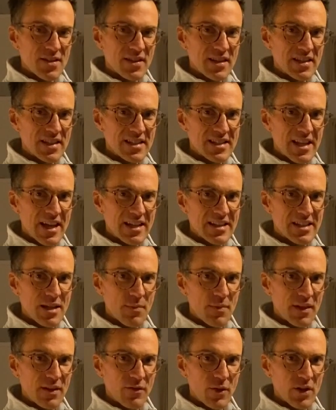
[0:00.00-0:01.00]
So this is like
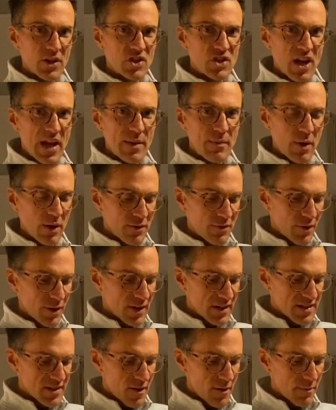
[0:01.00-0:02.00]
something for your jaybird,
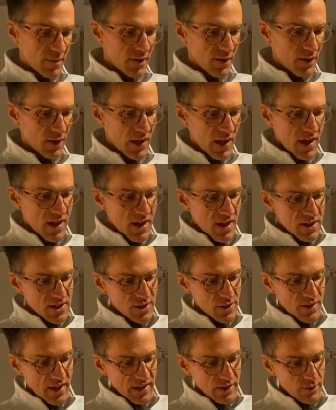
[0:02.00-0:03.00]
for example.
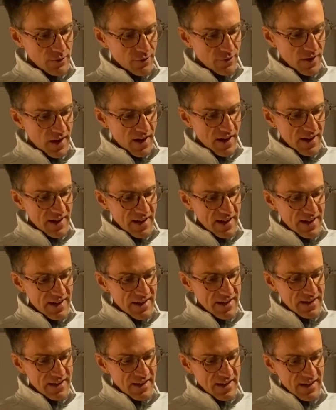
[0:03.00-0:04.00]
So they could fly
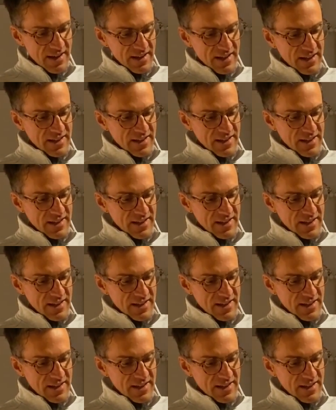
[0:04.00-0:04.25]
in